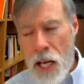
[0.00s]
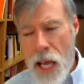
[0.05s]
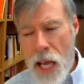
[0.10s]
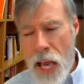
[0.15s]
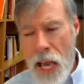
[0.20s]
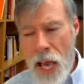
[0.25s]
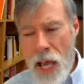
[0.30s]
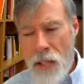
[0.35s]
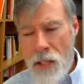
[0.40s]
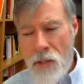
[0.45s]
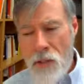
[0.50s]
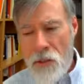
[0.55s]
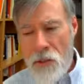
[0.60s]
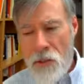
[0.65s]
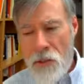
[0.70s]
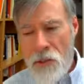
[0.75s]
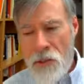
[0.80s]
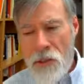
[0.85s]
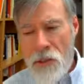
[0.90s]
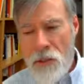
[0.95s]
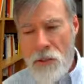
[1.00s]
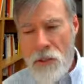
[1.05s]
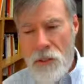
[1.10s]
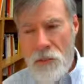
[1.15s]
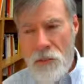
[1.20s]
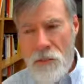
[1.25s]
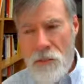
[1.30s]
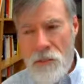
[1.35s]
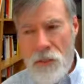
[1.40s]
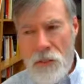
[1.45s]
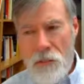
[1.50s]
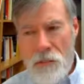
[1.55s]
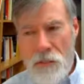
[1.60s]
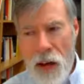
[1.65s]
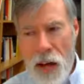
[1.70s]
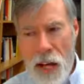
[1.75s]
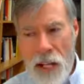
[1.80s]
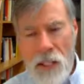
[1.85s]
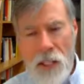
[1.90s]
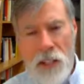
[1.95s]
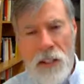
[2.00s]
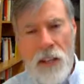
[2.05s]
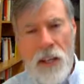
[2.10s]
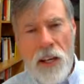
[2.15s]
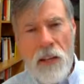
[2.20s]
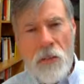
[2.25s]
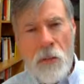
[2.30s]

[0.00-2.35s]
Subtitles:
And the finding there,